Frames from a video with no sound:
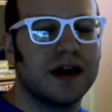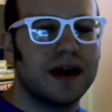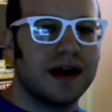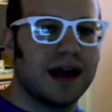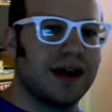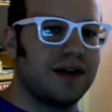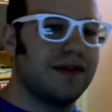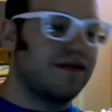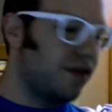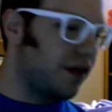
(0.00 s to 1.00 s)
and you
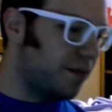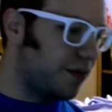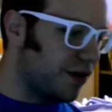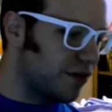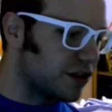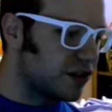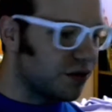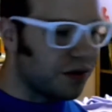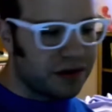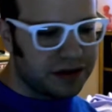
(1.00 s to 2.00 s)
level up your
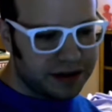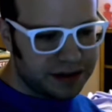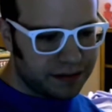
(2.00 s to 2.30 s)
swords,